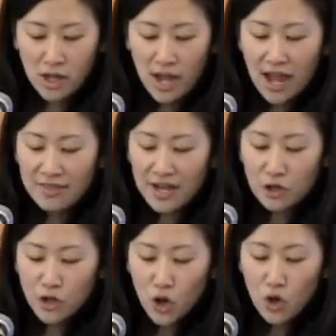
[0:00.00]
and that
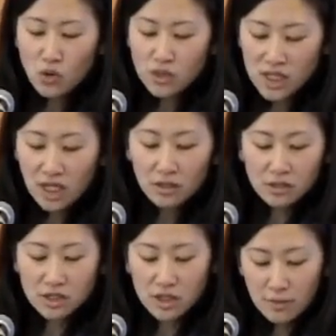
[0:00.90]
no single
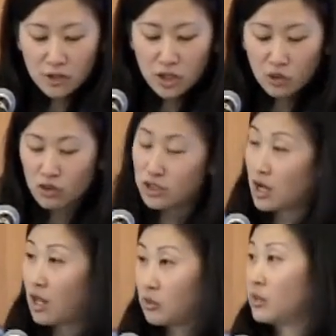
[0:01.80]
subject or
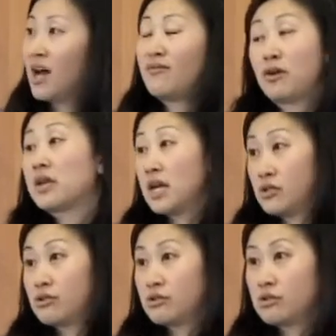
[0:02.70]
scholar will have all the
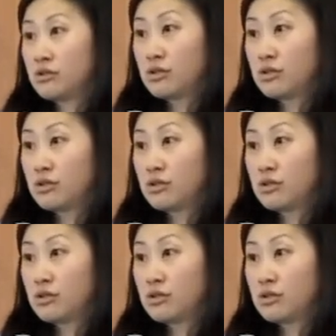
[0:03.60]
answers.